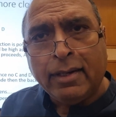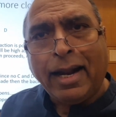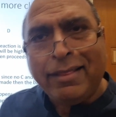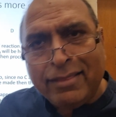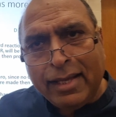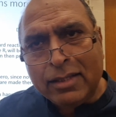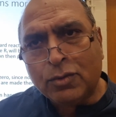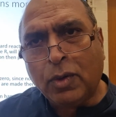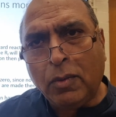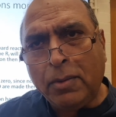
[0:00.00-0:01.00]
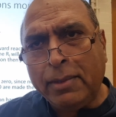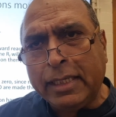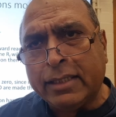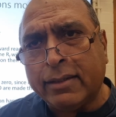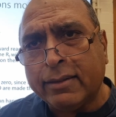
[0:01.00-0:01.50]
And that's what we
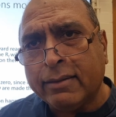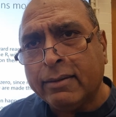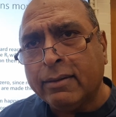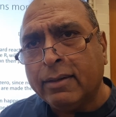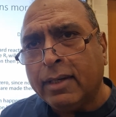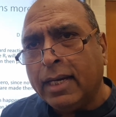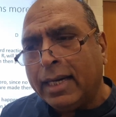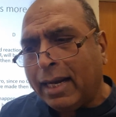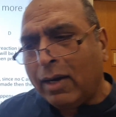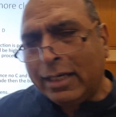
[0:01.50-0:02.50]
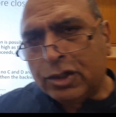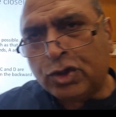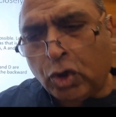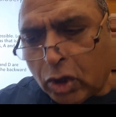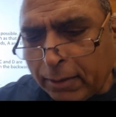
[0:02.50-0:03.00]
mean. Now let's
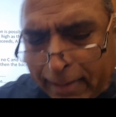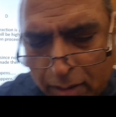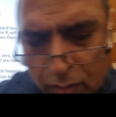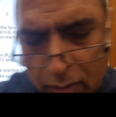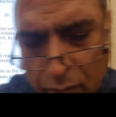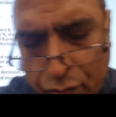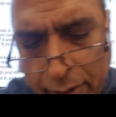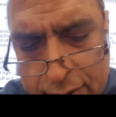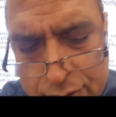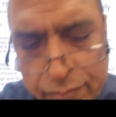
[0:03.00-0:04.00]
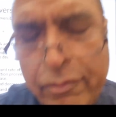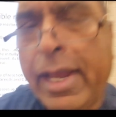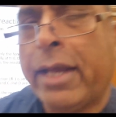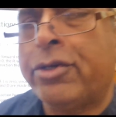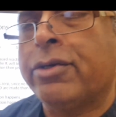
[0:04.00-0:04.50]
talk about rates of
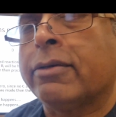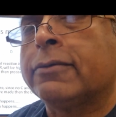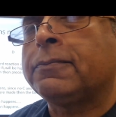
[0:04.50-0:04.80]
reaction.